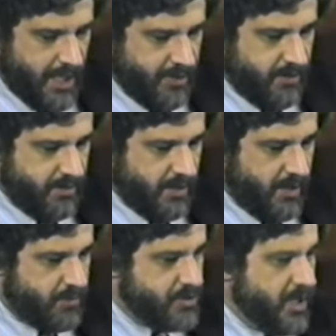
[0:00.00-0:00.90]
and uh,
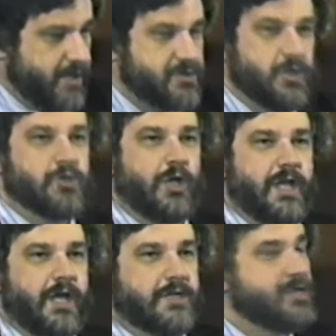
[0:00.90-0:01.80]
it was not
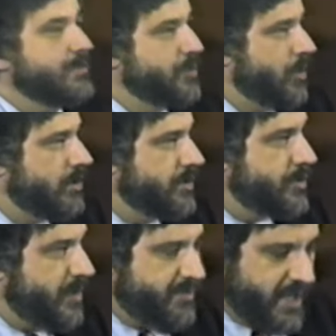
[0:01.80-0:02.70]
socially unacceptable
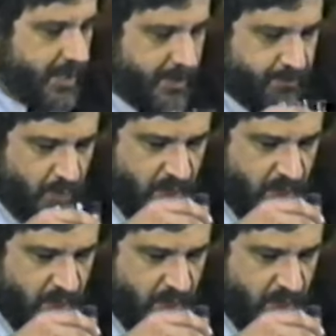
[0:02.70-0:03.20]
to be bigoted.